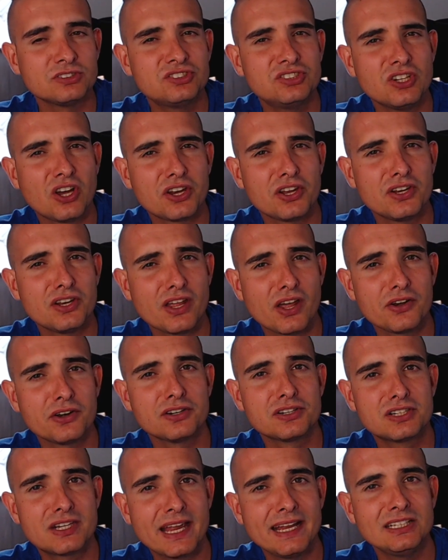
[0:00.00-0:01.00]
yet another
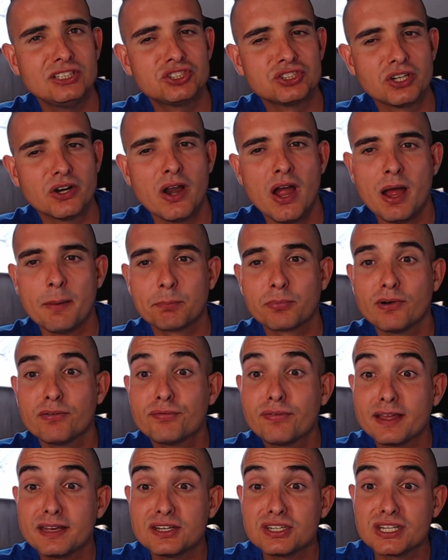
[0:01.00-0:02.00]
danger
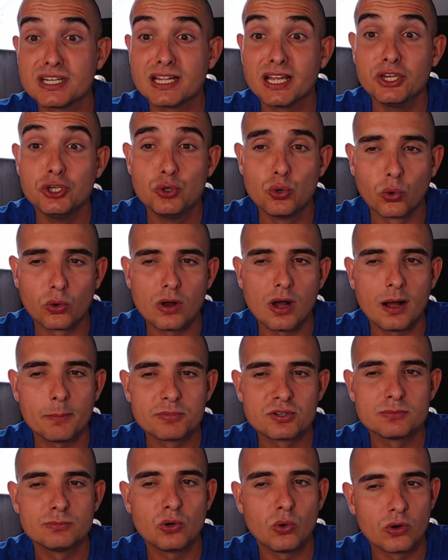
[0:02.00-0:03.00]
preventing your
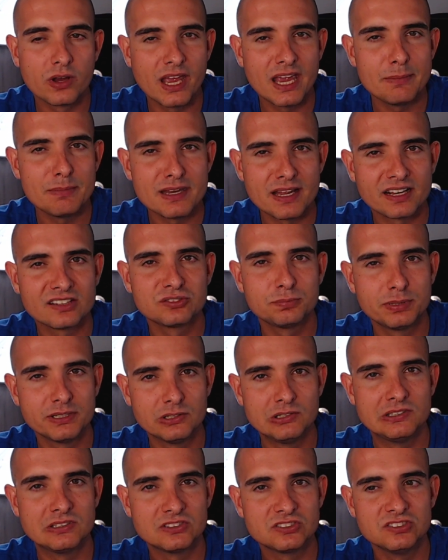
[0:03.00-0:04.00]
optimal gaming
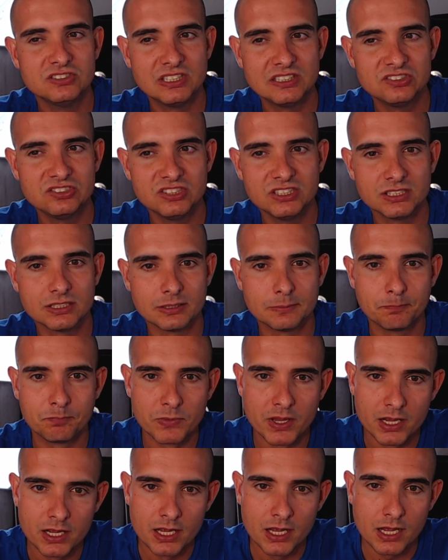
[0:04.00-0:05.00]
experience this year.
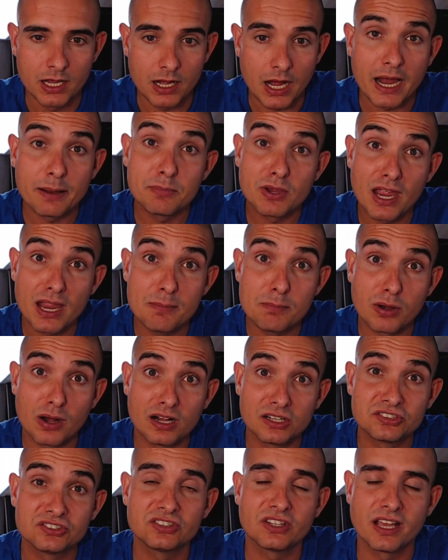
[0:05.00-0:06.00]
I'm
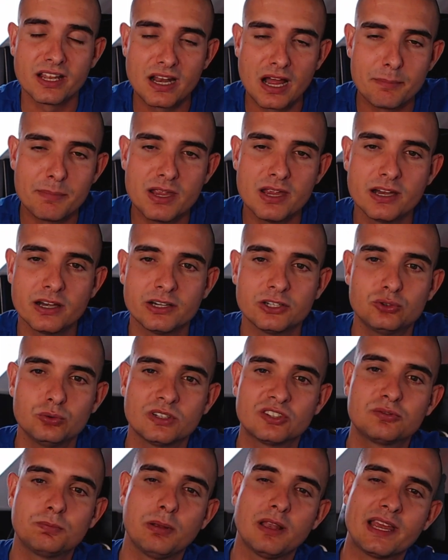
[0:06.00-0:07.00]
GameBos, and I'm here to
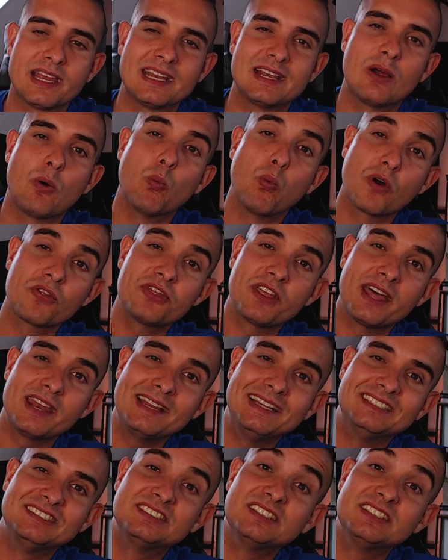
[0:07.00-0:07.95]
explain what that is